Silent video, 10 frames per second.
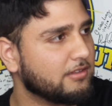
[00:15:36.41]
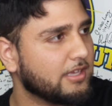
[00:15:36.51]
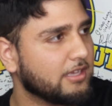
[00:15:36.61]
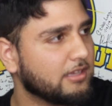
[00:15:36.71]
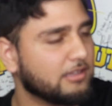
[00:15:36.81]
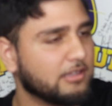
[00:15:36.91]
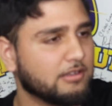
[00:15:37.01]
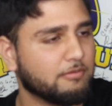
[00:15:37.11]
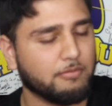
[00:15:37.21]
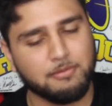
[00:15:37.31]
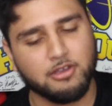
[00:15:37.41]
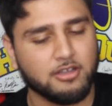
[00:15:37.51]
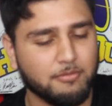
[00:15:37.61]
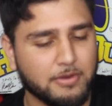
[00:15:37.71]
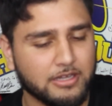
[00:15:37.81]
Like, and then maybe I'll
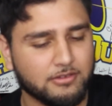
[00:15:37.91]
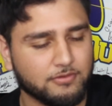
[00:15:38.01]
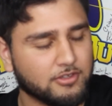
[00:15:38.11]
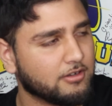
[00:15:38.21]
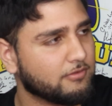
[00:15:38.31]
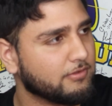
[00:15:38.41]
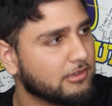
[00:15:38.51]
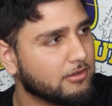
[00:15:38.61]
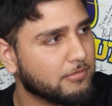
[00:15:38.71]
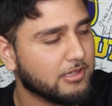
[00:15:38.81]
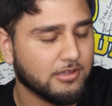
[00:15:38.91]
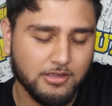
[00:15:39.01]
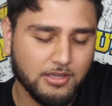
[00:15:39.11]
come back to photography a little bit.